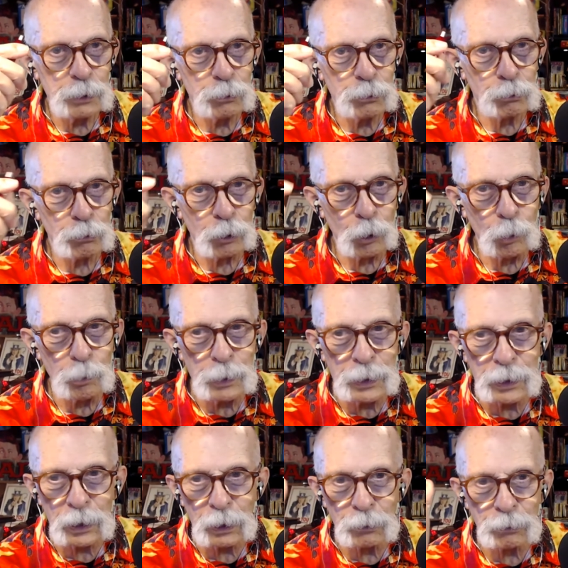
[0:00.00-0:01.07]
B
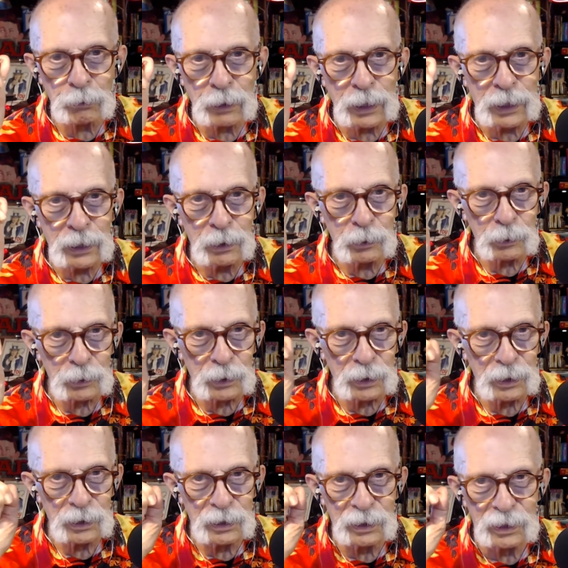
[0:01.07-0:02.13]
roaming
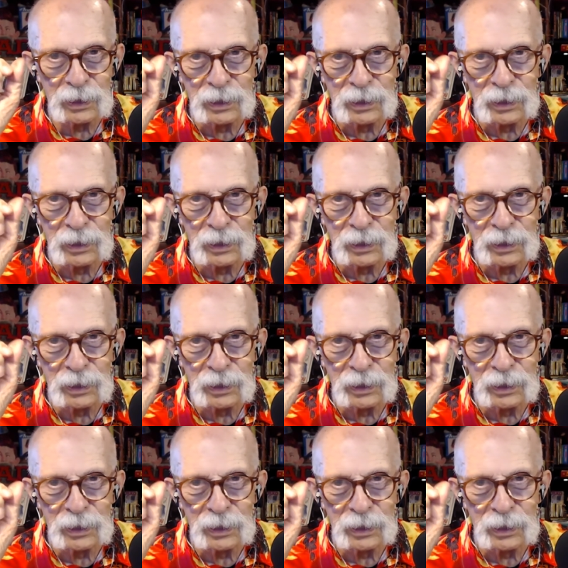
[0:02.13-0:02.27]
around.